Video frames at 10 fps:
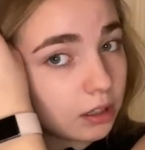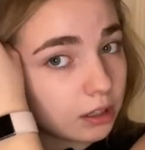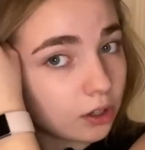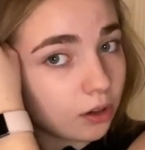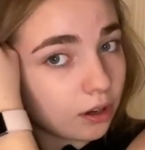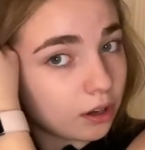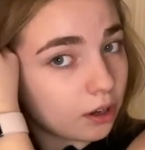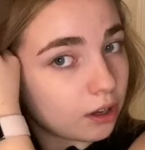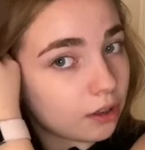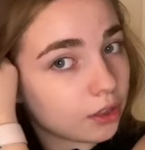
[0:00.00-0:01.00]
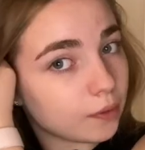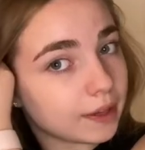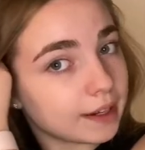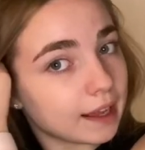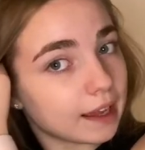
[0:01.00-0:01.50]
go all the way
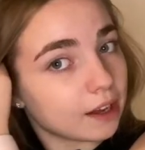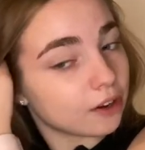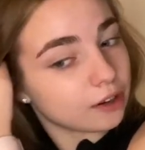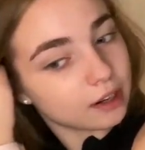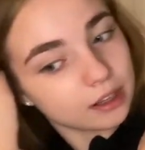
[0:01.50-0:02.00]
down